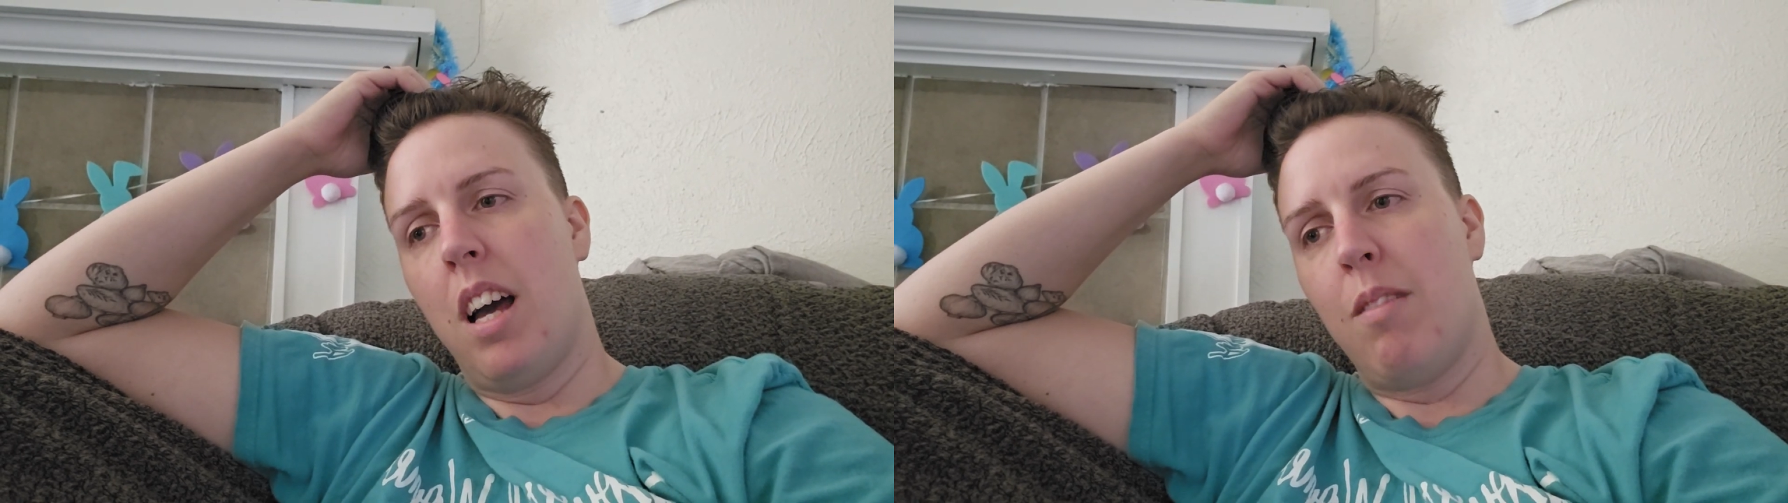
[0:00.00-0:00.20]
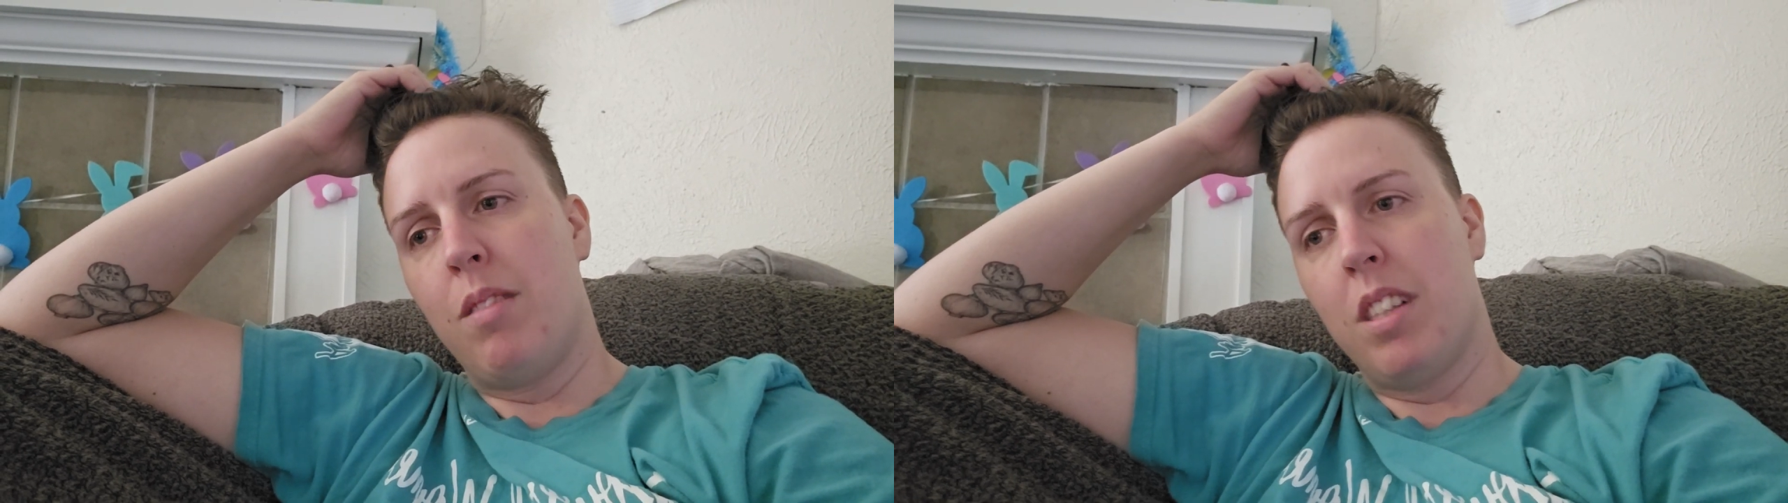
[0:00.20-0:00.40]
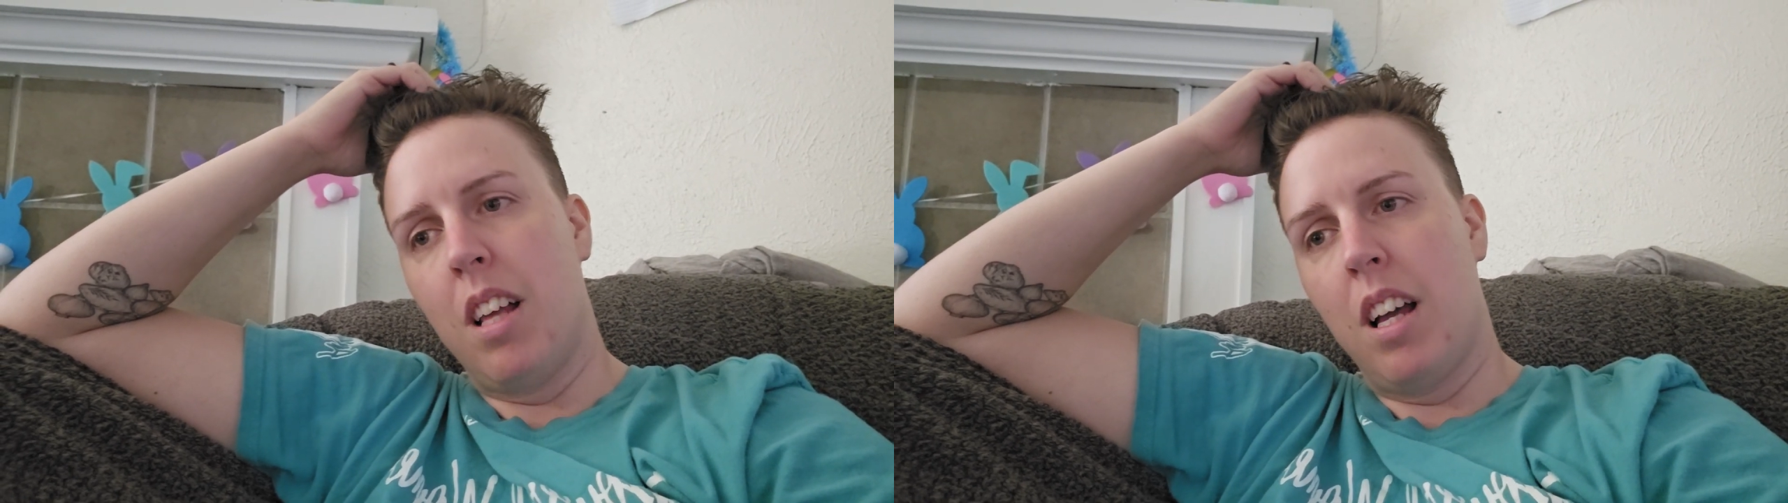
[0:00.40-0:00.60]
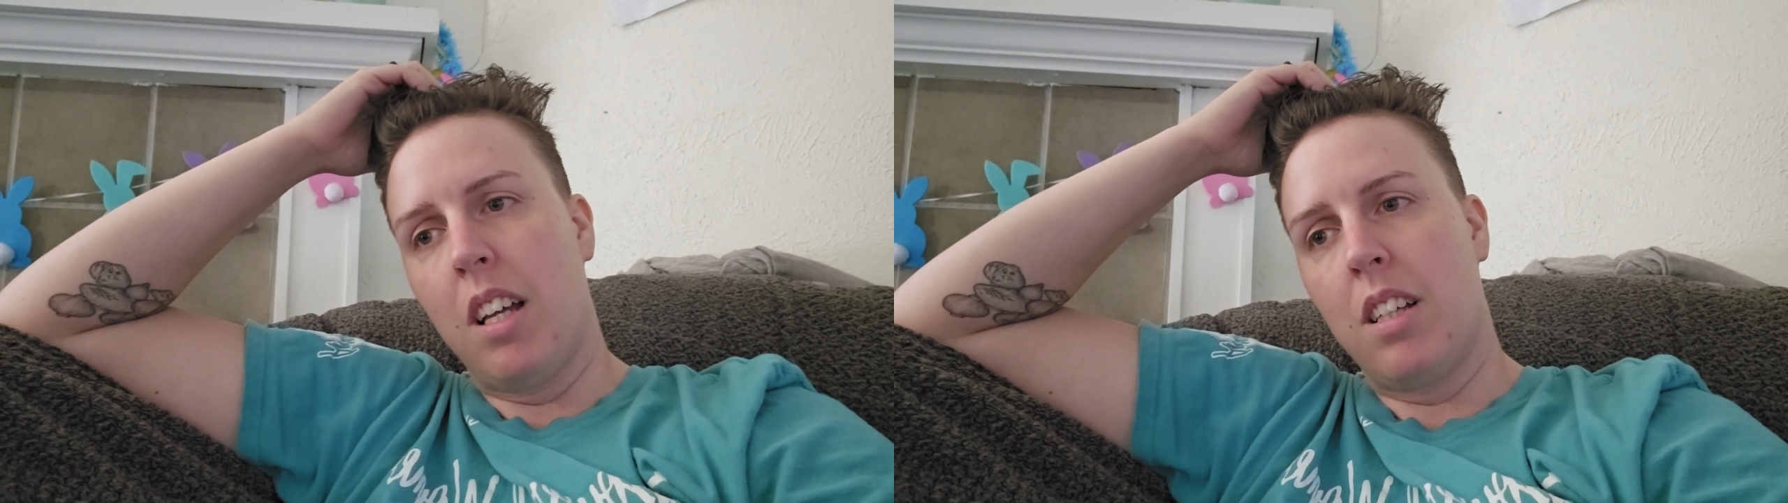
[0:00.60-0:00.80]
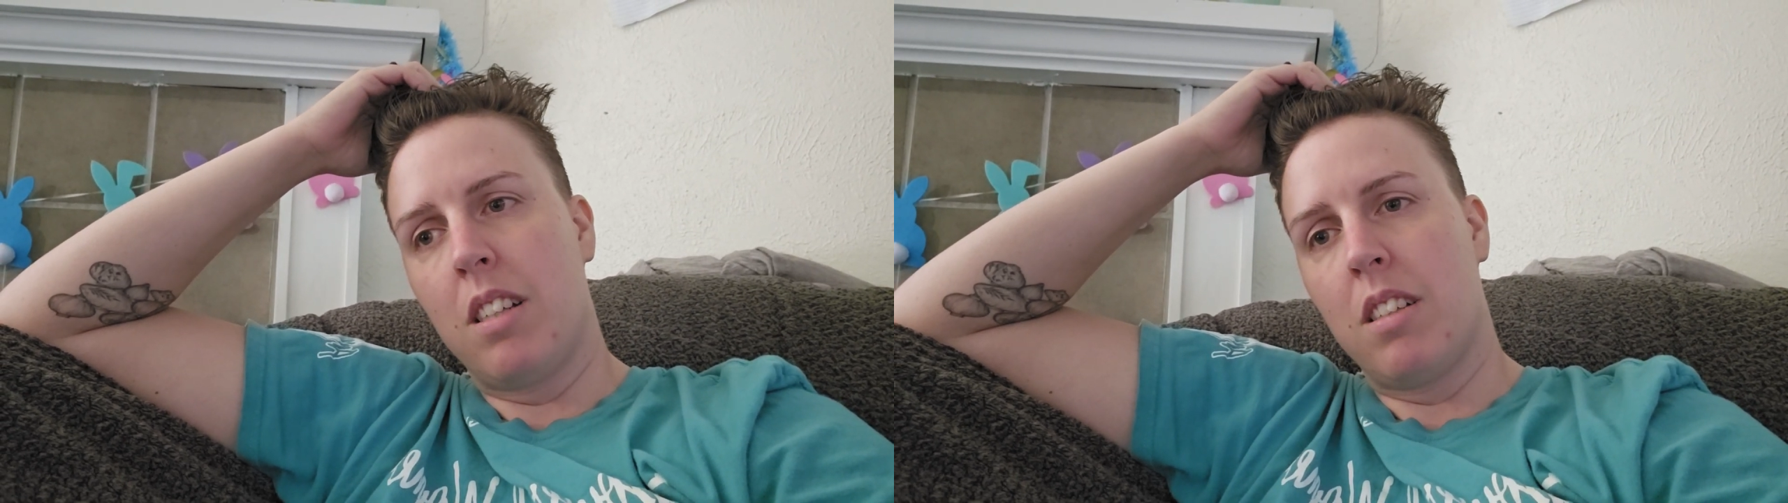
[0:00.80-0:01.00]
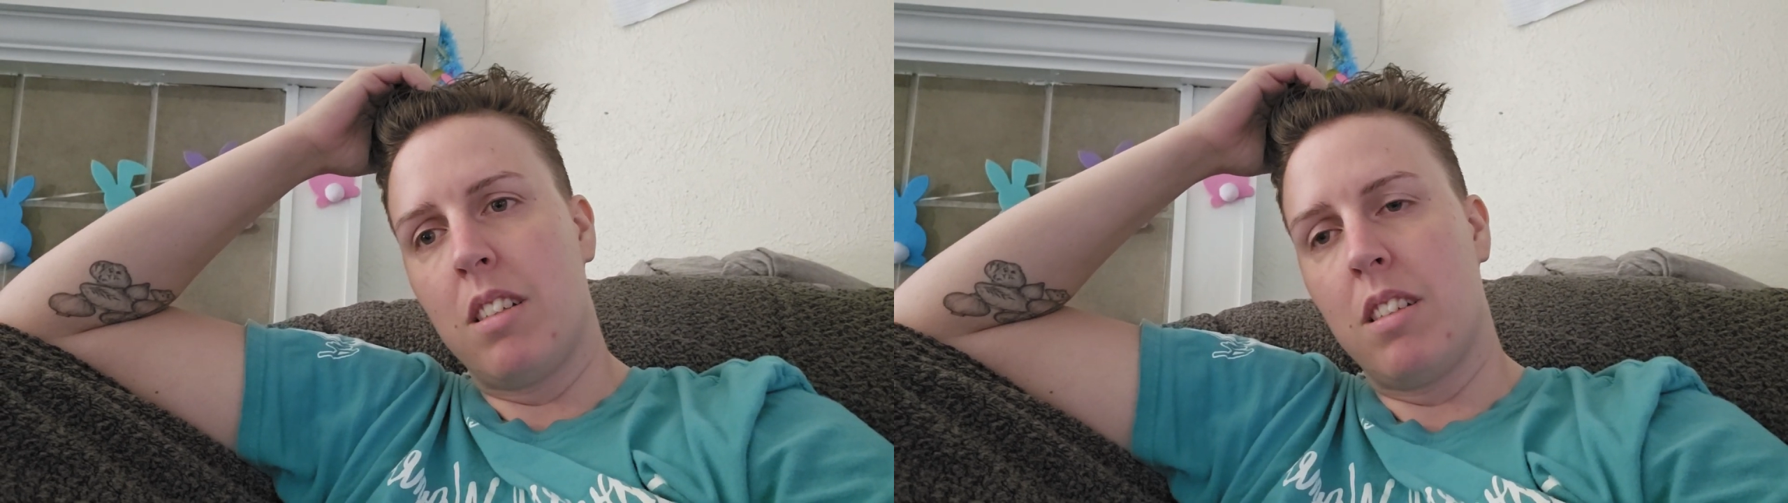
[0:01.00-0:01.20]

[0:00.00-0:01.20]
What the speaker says: have to like